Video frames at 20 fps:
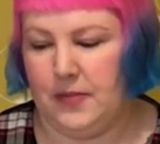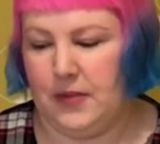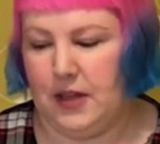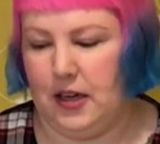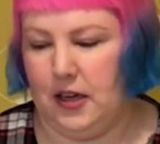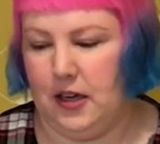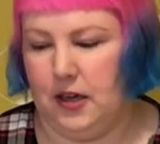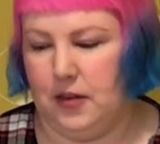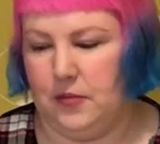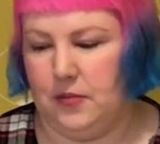
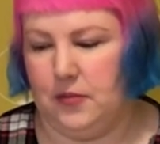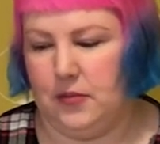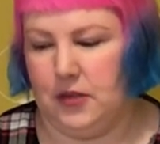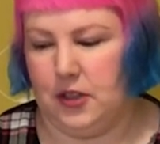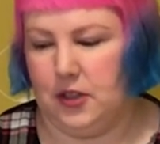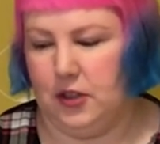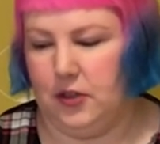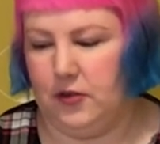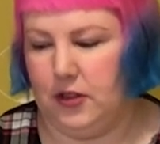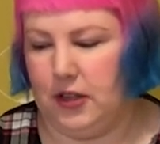
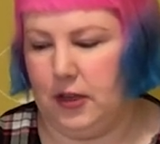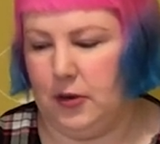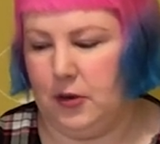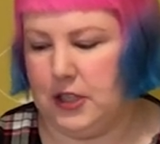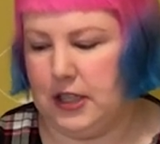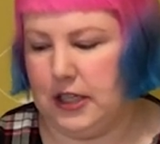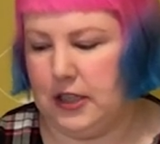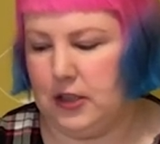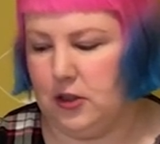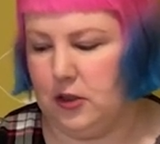So hopefully that won't
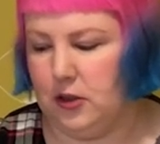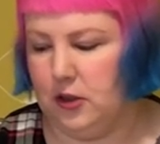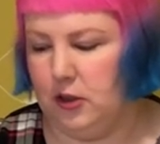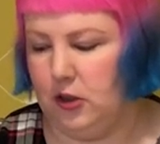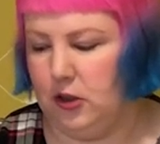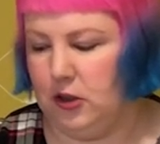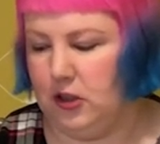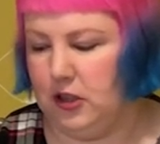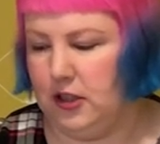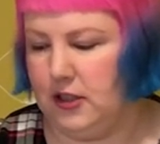take too
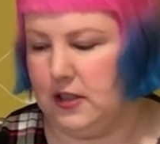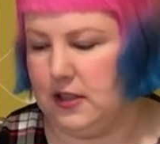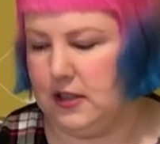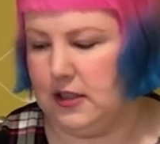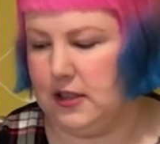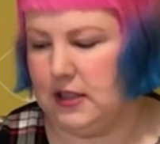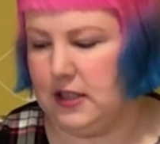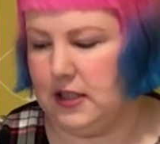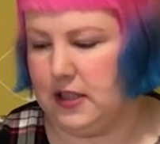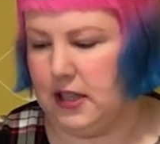long, because
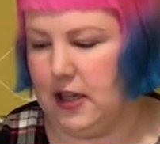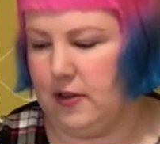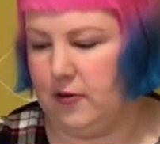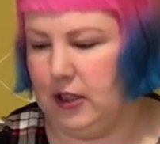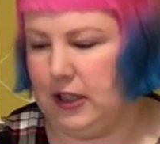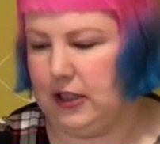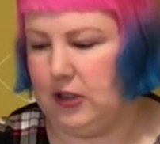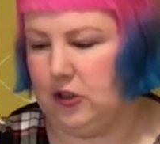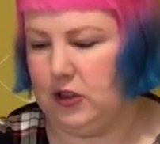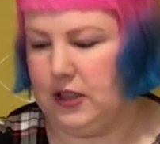it does have
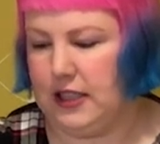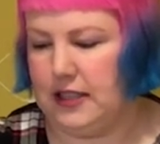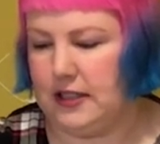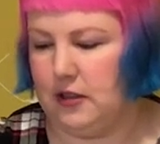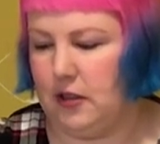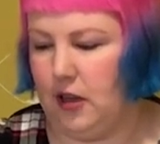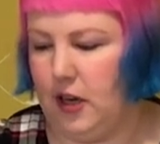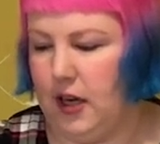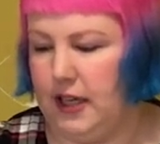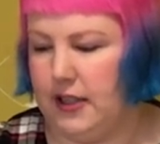like all these
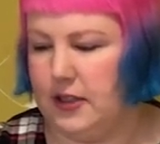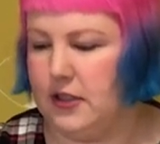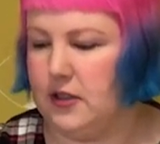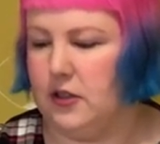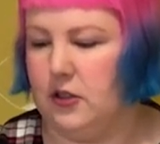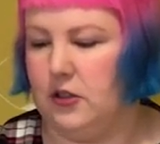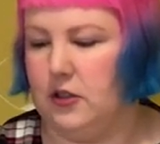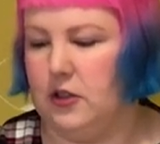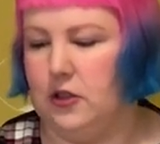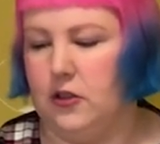lines,
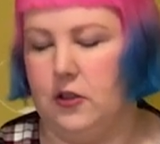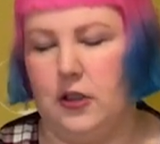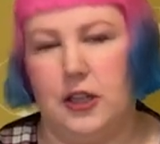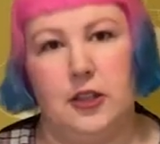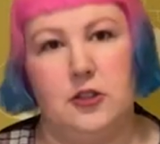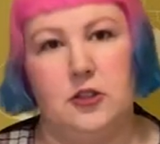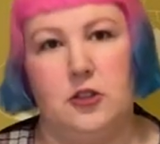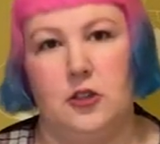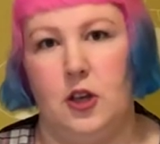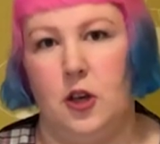so you know,
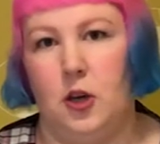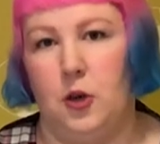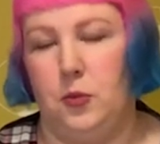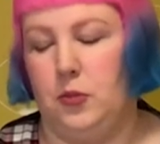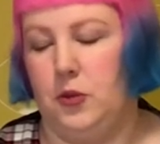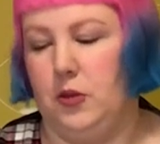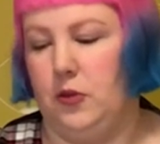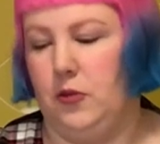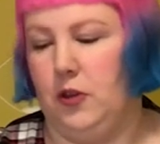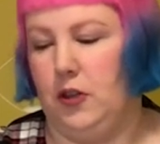that should
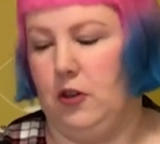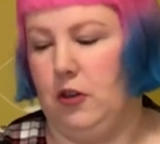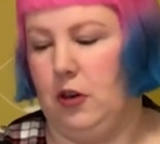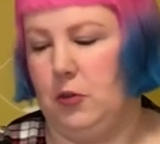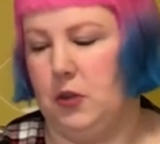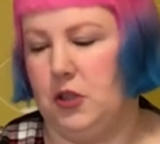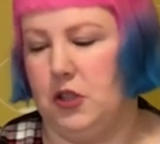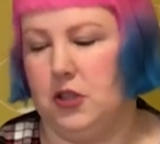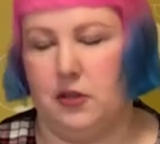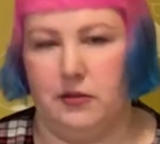help you figure out
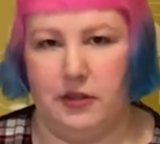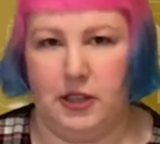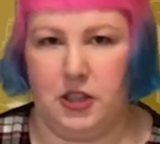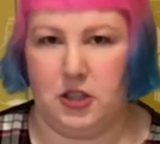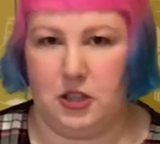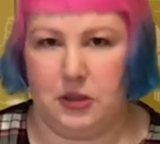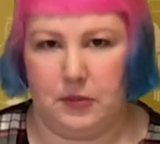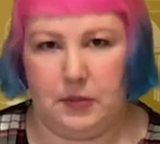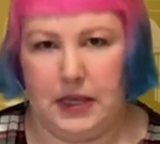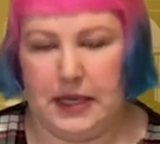which
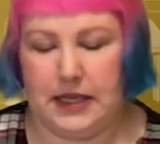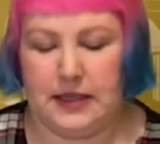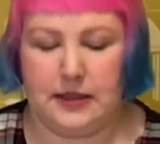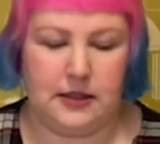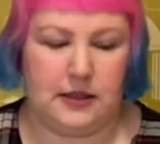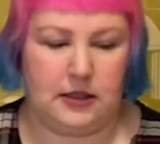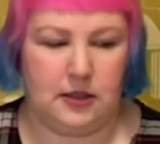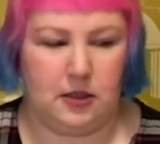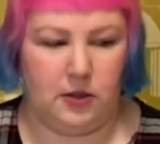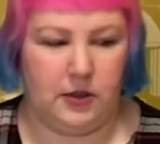direction
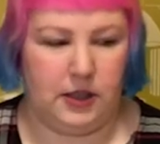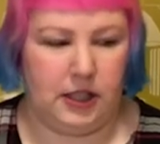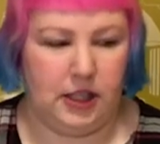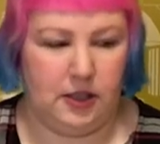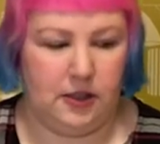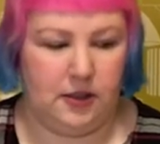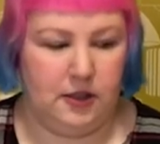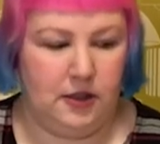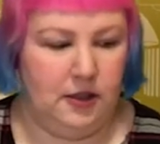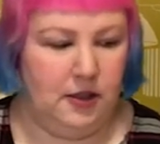pieces are going
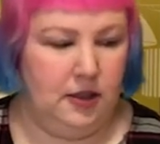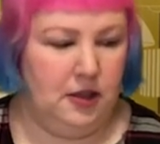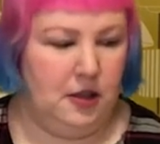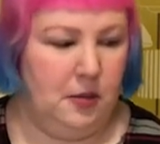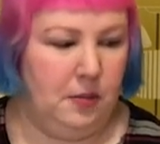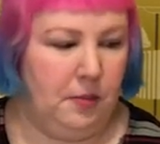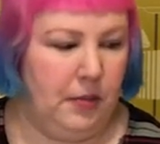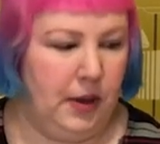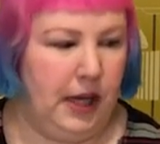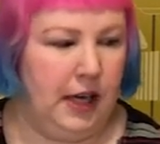in.
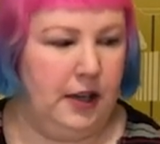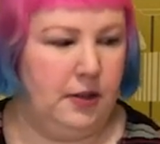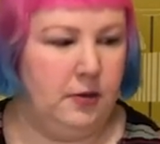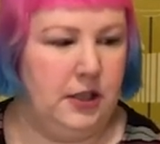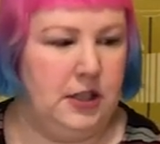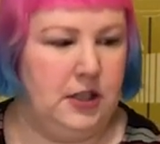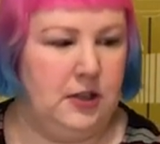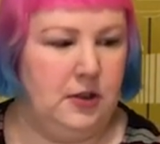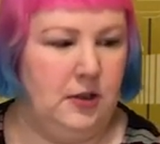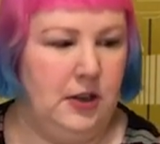But
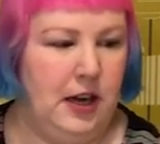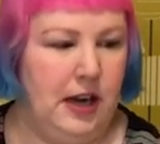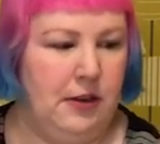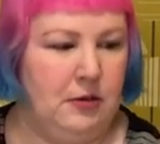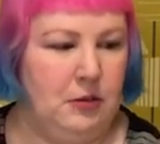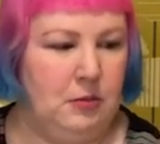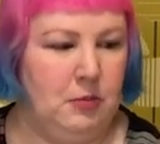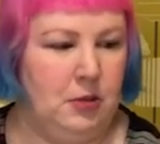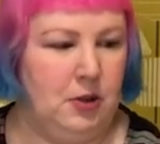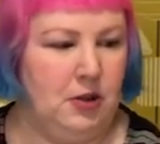we do have
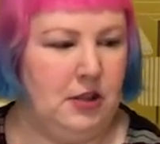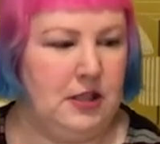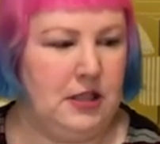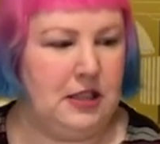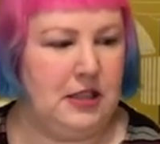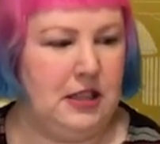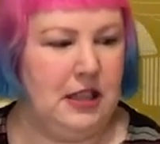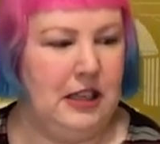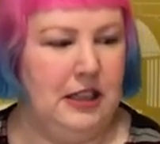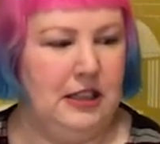a
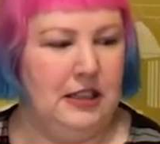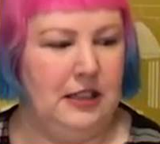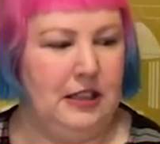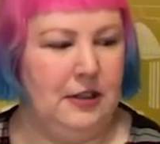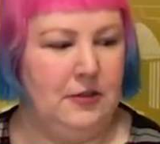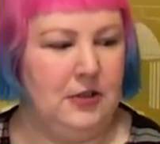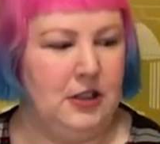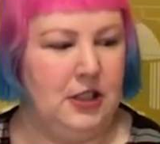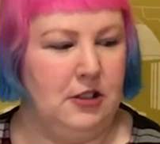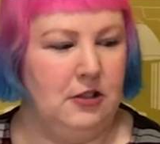box
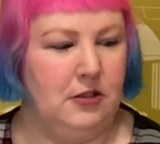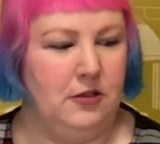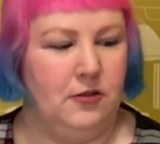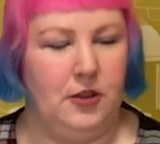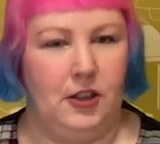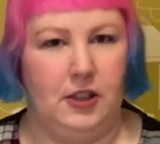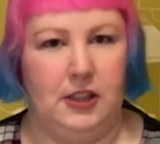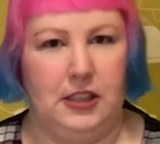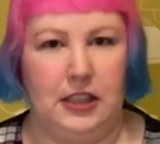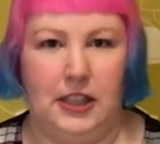left here of
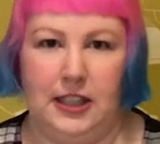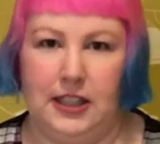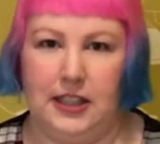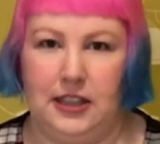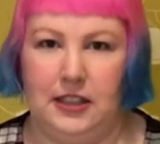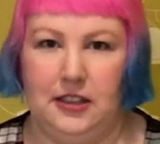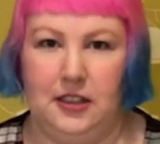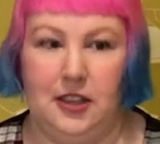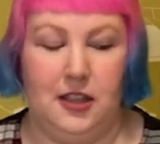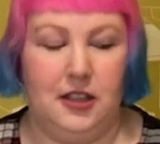very
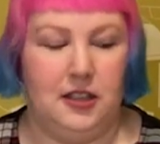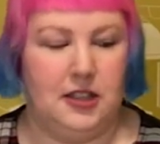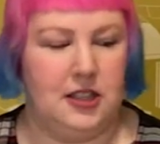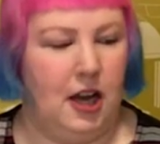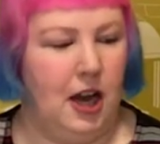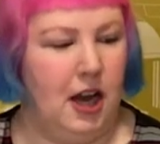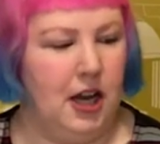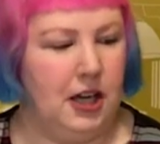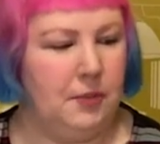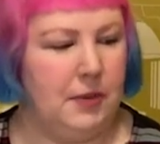like
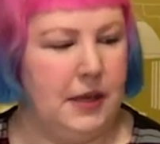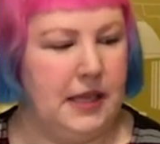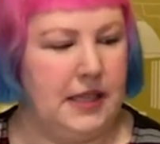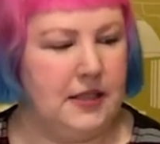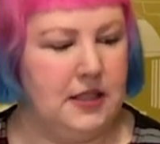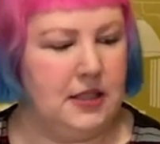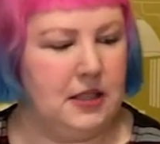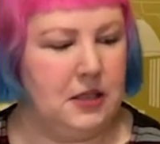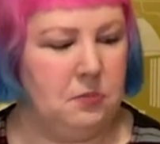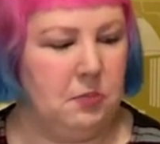dark
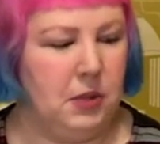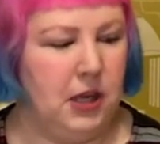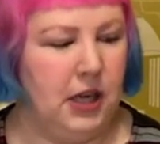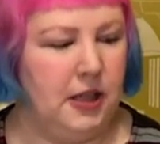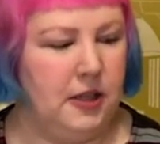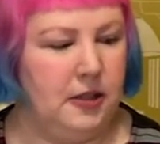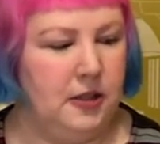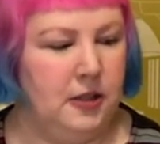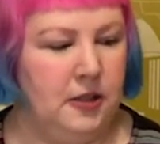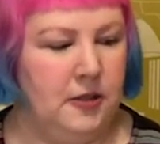pieces.
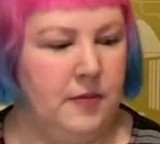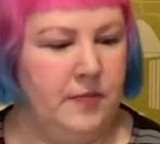But